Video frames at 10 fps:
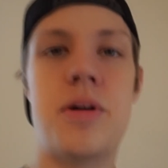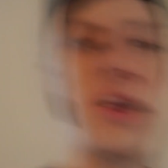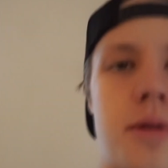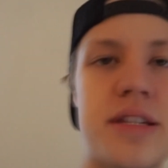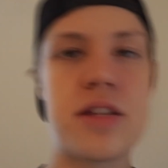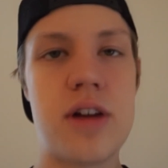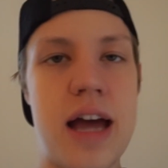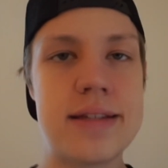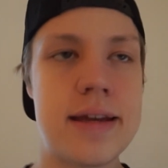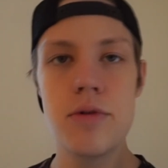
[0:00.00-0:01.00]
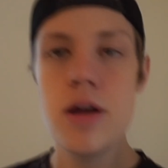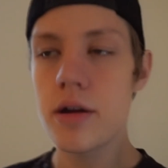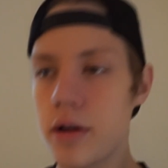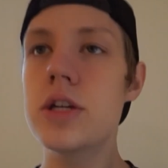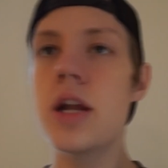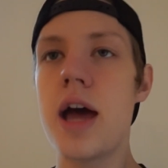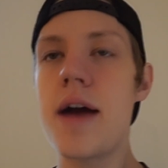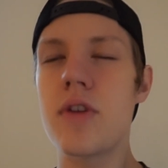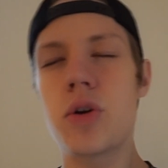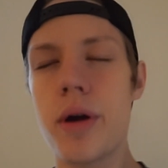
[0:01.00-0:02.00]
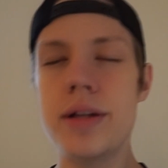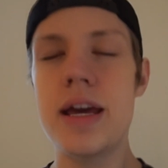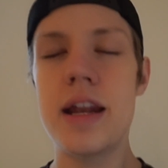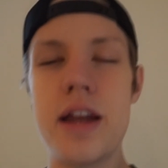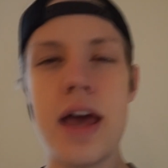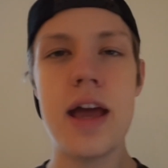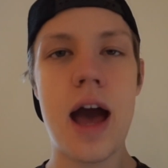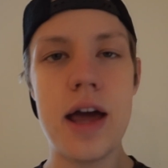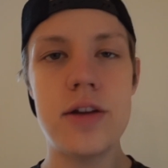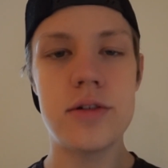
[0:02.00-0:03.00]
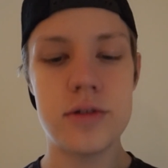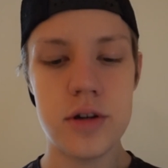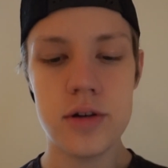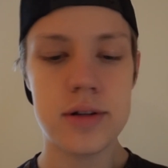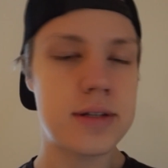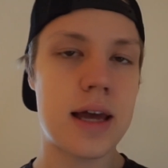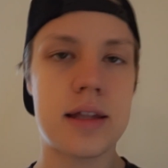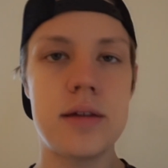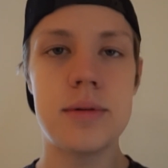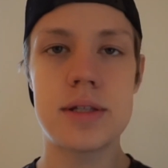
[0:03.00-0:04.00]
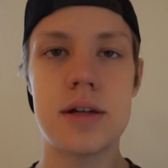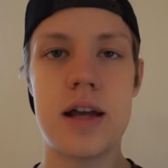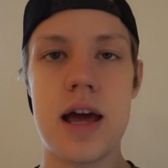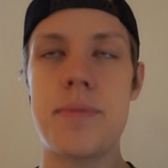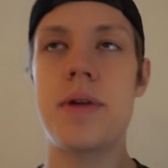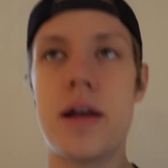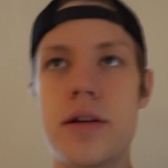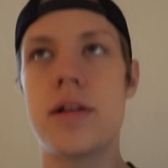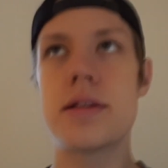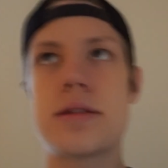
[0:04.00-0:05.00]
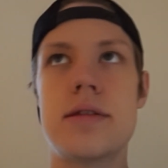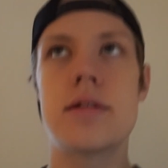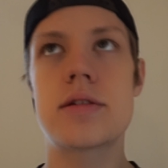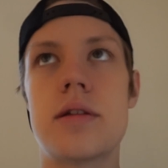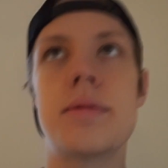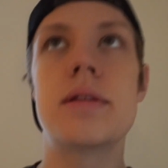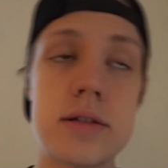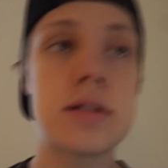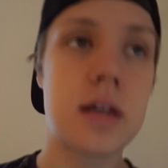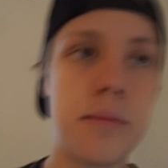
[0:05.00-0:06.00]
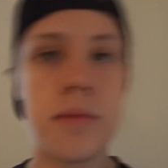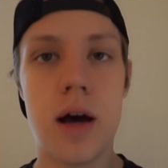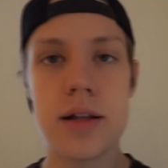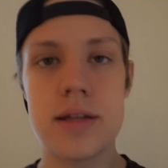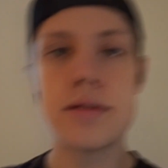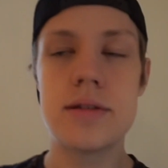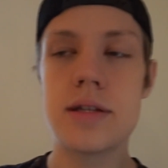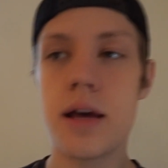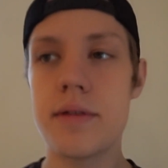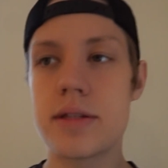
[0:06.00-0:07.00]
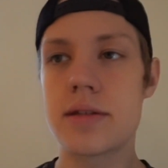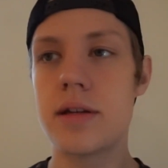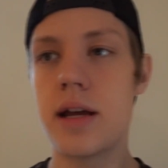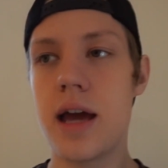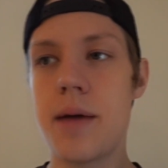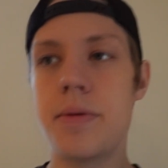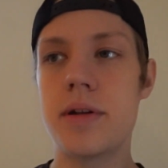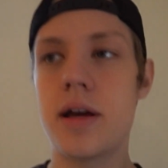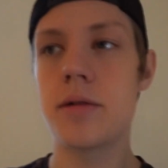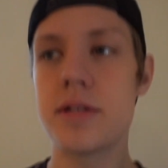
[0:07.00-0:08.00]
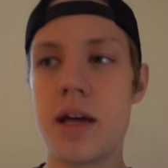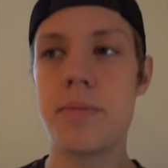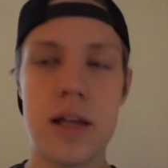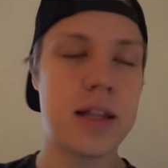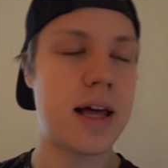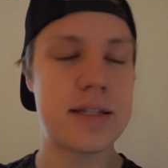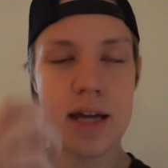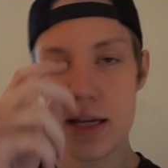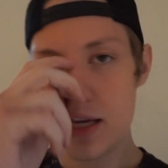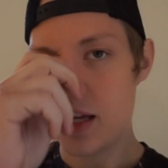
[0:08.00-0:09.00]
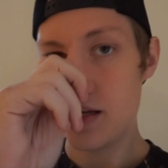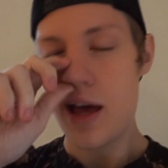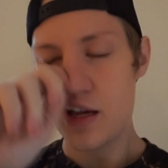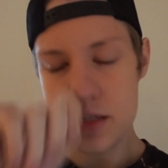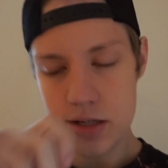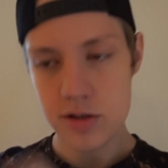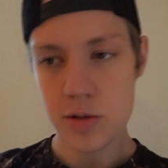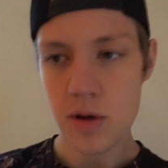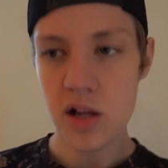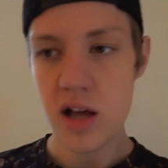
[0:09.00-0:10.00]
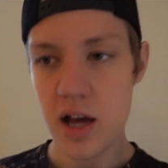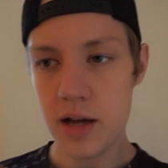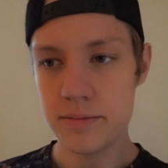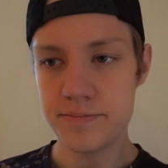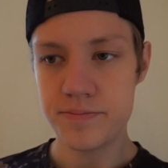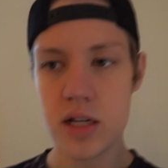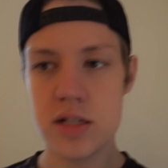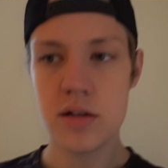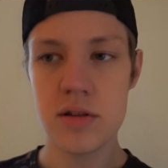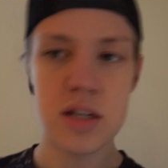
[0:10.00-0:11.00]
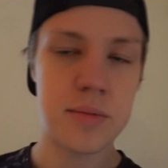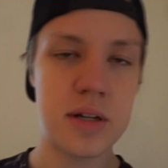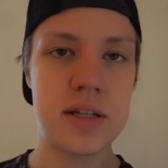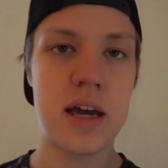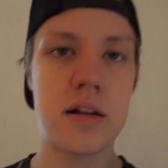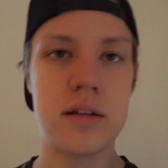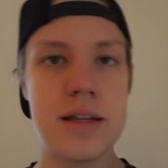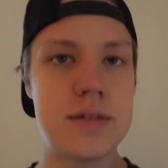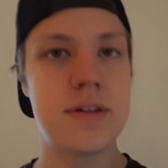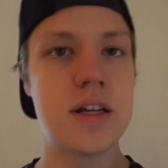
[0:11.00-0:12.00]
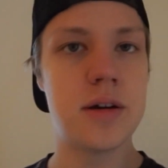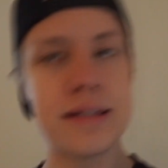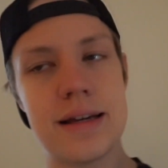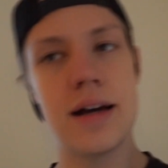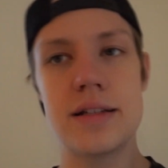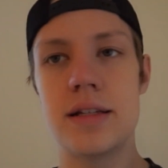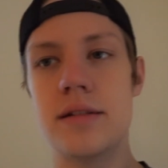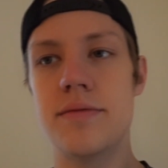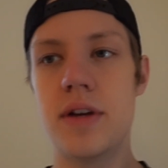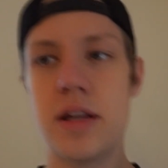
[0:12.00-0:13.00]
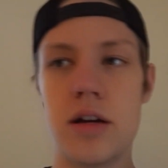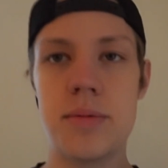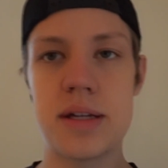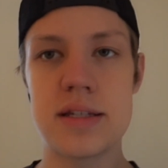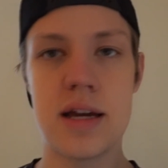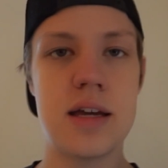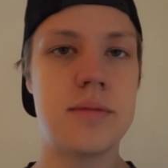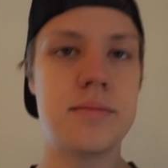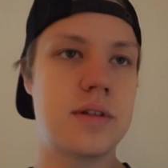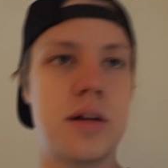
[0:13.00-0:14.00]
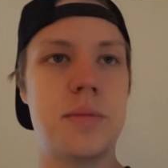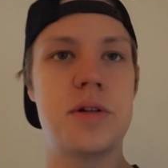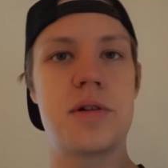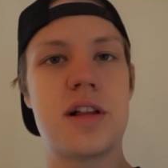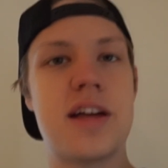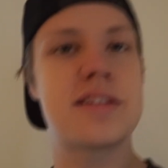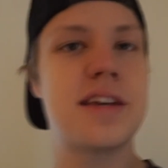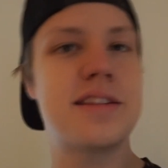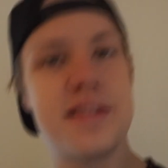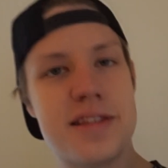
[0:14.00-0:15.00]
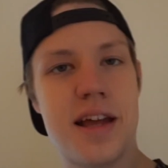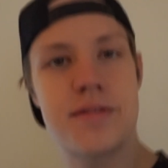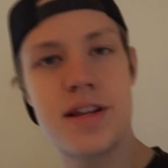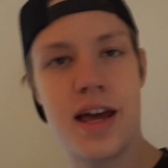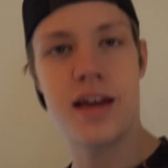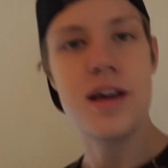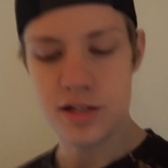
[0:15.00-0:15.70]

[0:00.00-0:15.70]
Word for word: But anyways, so guys, we're gonna have a great day today. I don't know exactly what's gonna happen. I know that there's gonna be, there's some haunted stuff that's gonna happen. I was up late last night again. As usual, um, I just don't think I'm gonna title this video as a haunted video because I am gonna be doing a lot of skits and stuff today.